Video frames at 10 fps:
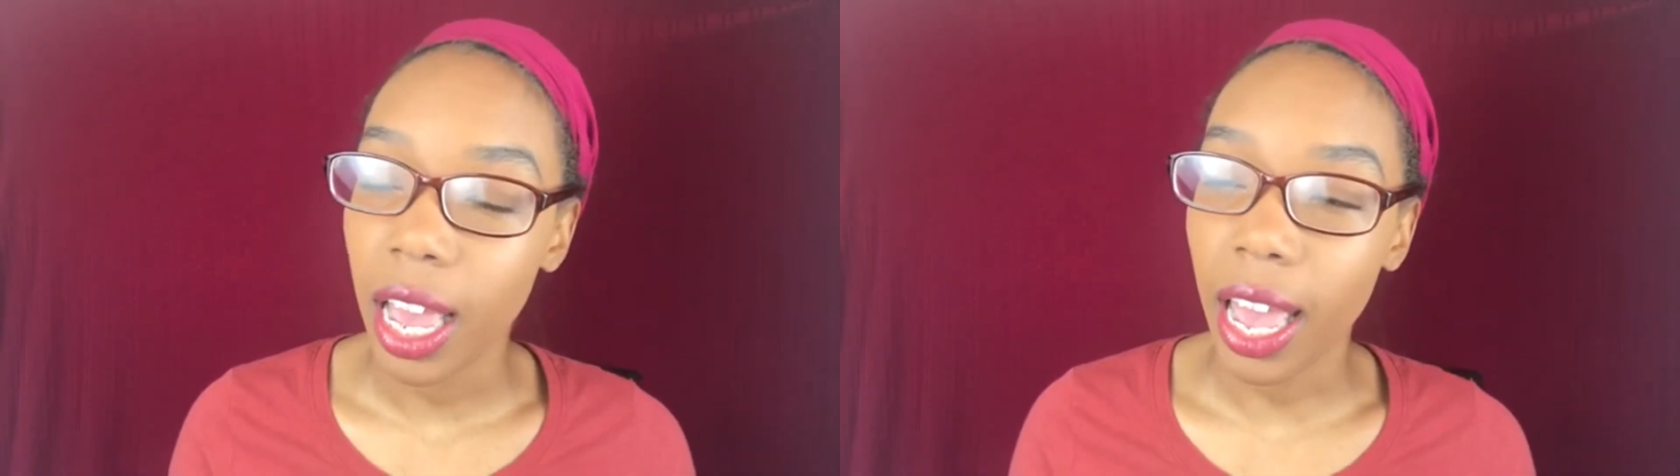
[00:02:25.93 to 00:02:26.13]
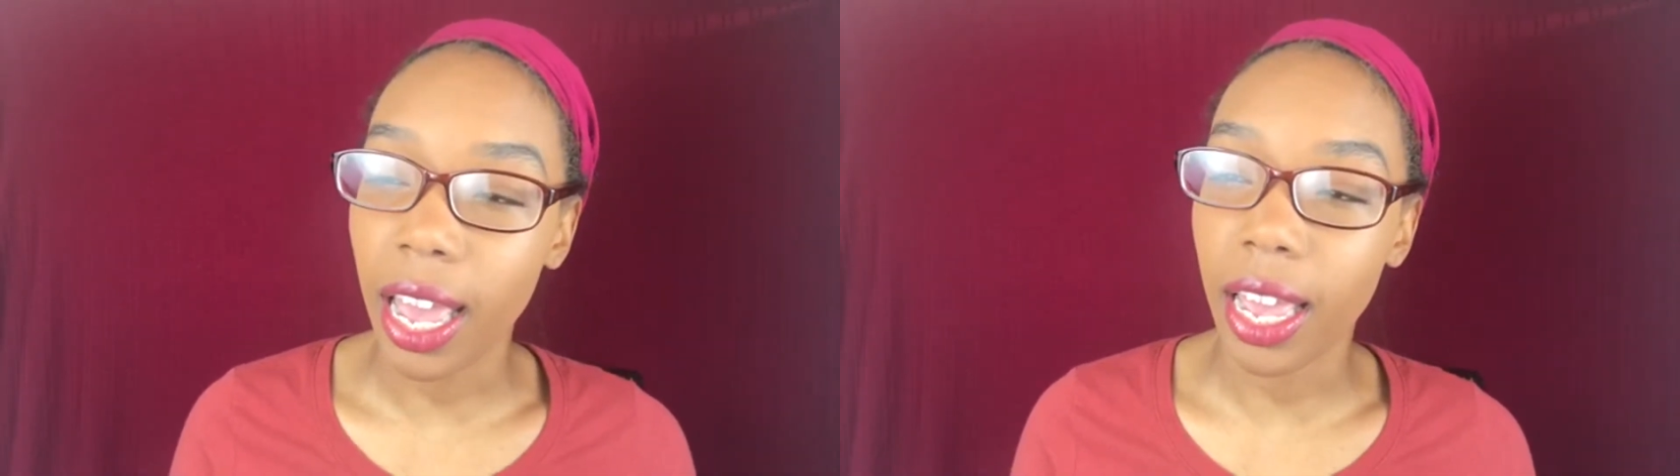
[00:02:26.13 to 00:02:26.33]

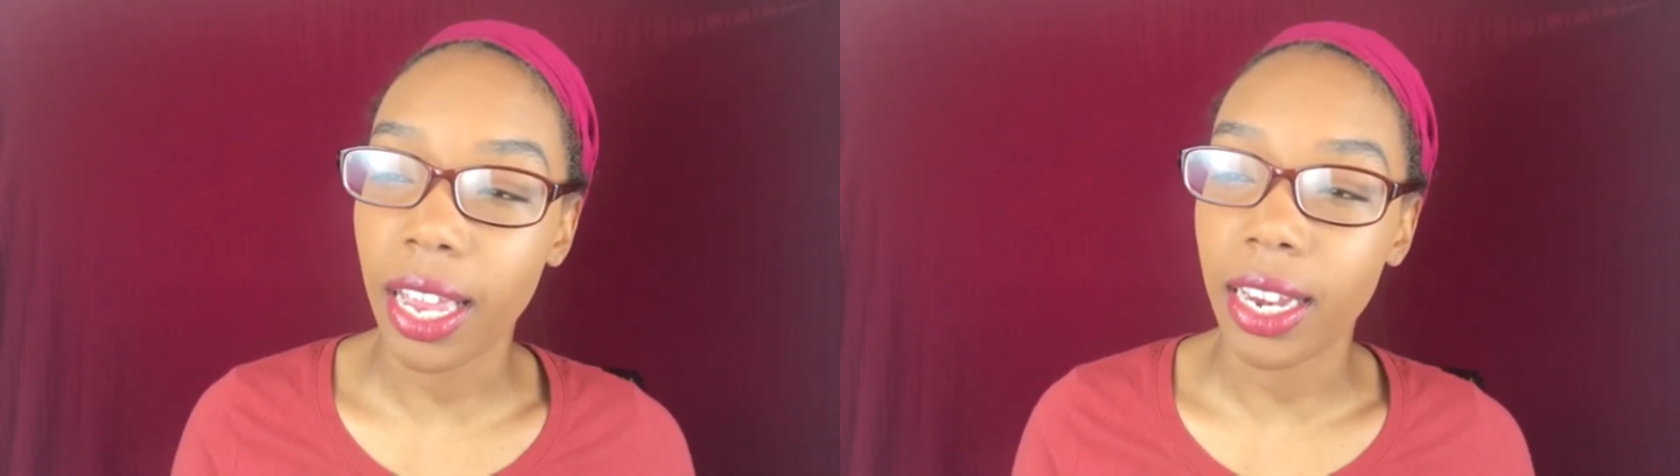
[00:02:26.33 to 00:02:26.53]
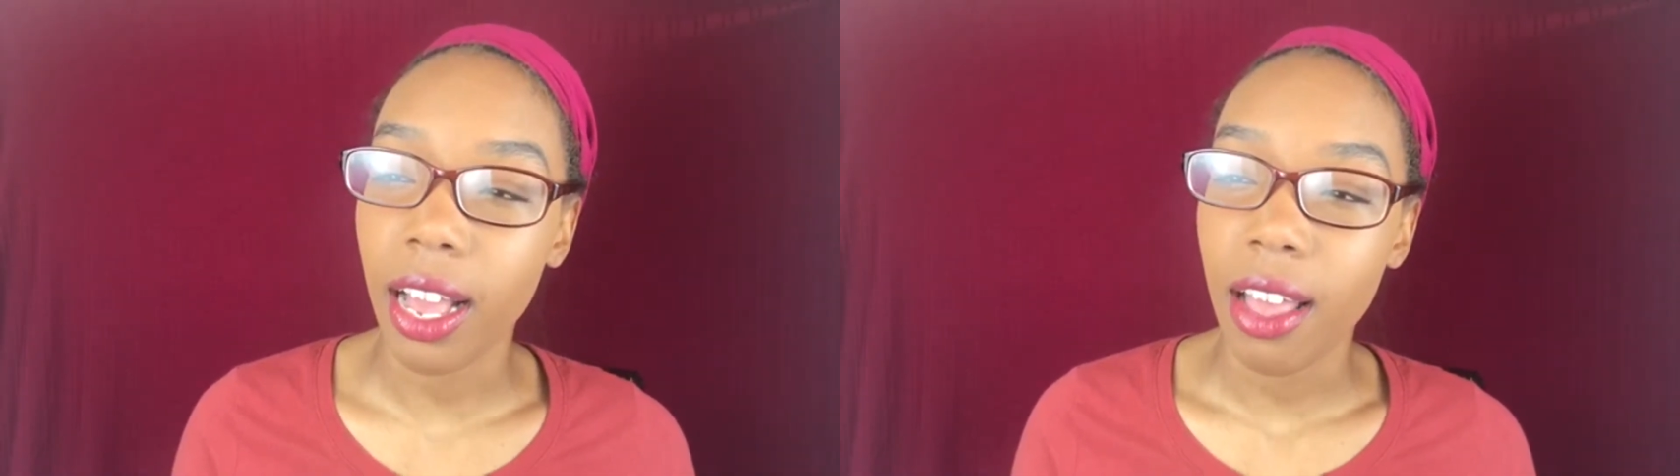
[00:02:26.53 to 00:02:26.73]

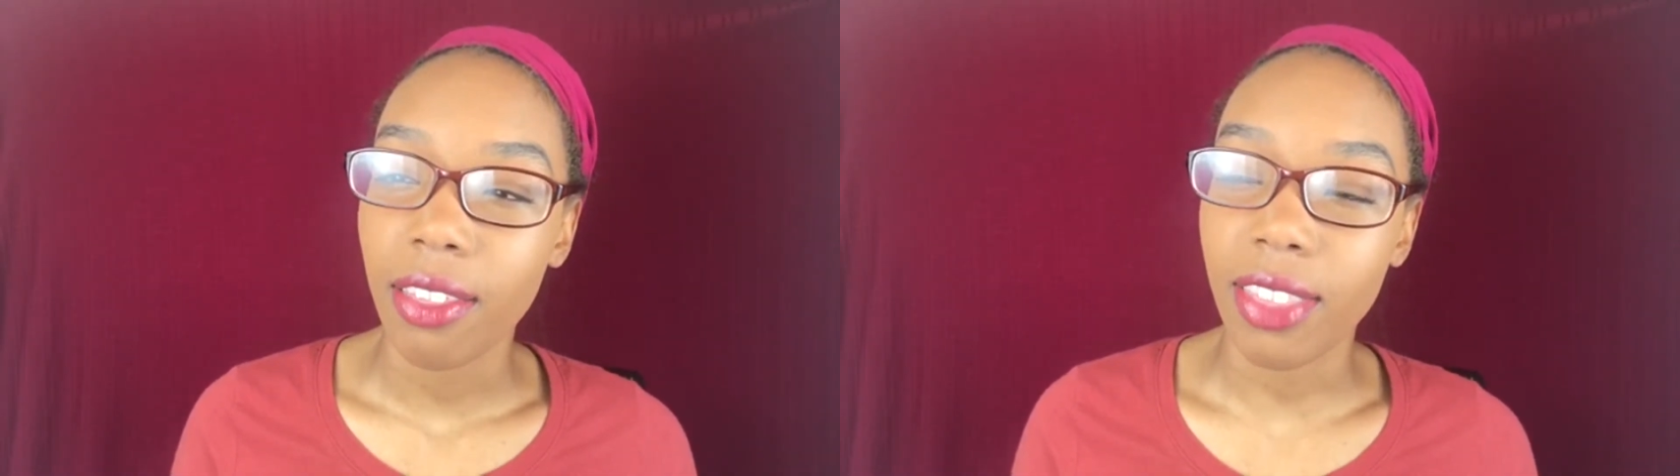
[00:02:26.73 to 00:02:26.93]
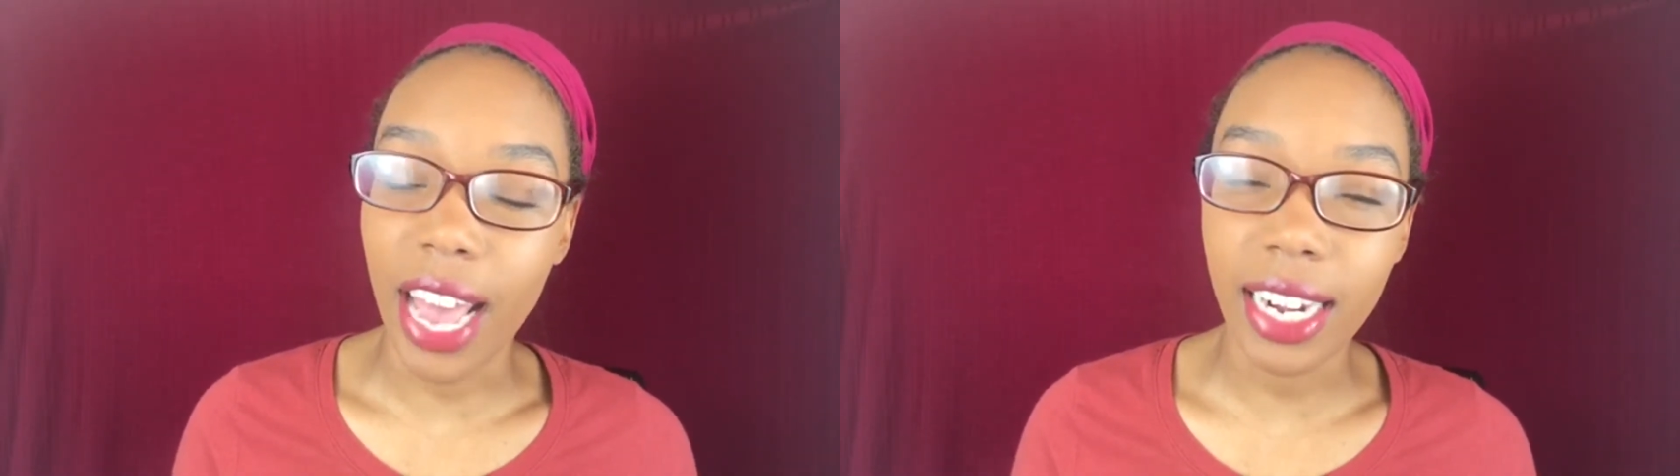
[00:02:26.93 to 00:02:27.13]
and
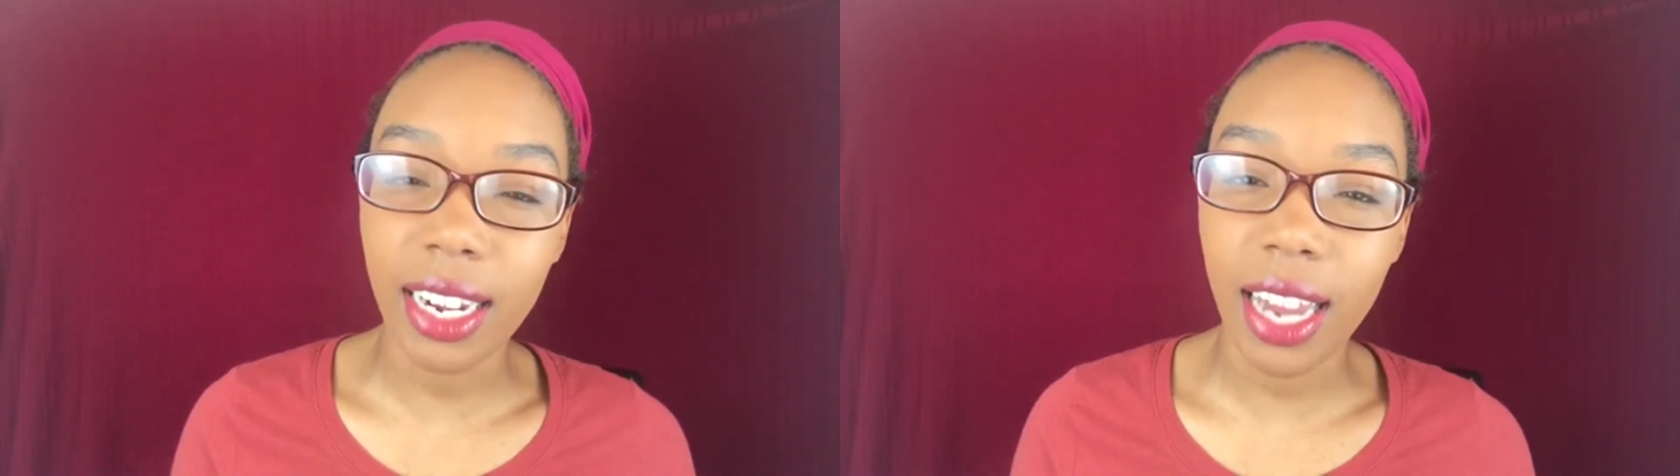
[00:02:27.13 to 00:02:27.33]
that didn't